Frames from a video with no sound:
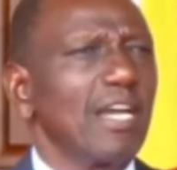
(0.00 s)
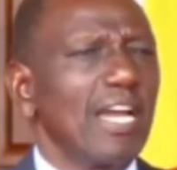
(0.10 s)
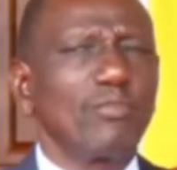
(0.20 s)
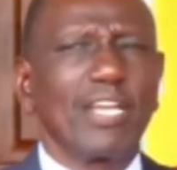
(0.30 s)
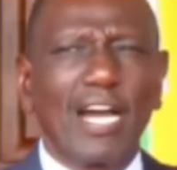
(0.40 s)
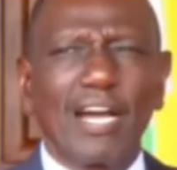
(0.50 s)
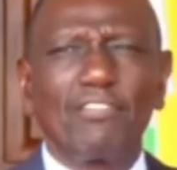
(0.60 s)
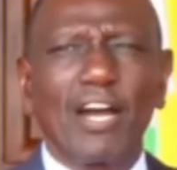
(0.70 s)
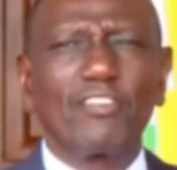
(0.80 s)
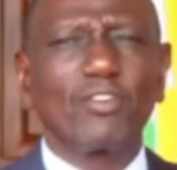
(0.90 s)
And we have
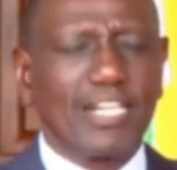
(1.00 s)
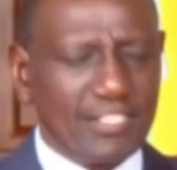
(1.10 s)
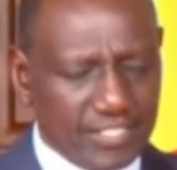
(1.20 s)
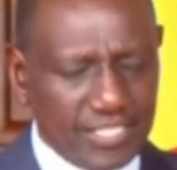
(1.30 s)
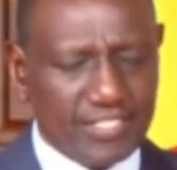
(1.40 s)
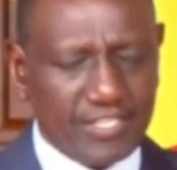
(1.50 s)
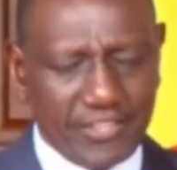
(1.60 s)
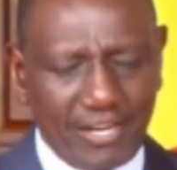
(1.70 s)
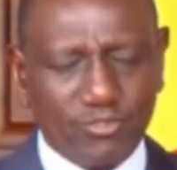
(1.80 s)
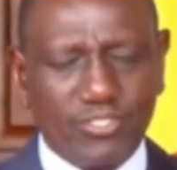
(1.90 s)

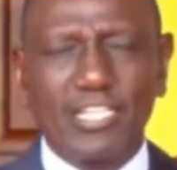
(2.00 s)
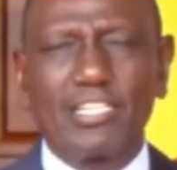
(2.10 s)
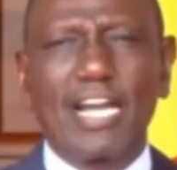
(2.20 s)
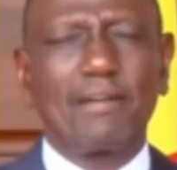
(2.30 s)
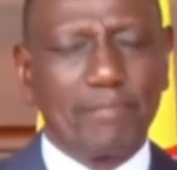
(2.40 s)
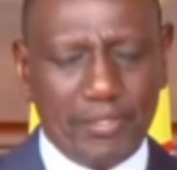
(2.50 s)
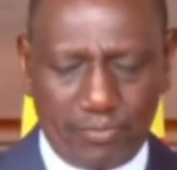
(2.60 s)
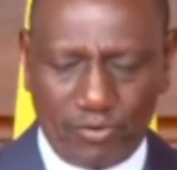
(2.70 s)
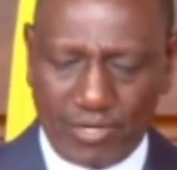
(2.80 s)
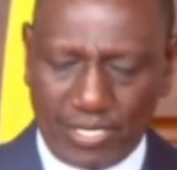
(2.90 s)
160,000 young
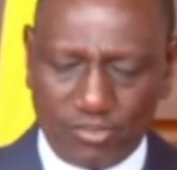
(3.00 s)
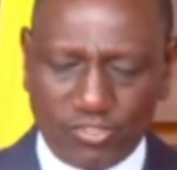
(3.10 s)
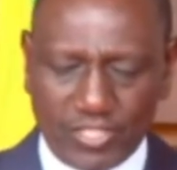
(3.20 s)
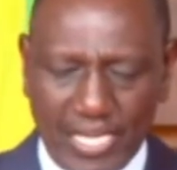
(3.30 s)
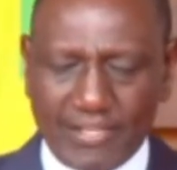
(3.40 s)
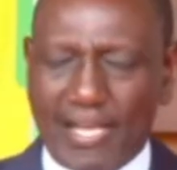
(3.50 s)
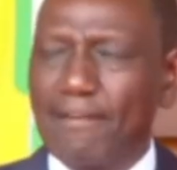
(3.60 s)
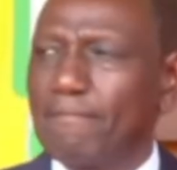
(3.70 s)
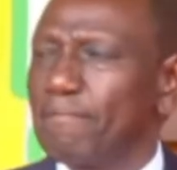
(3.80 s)
people across Kenya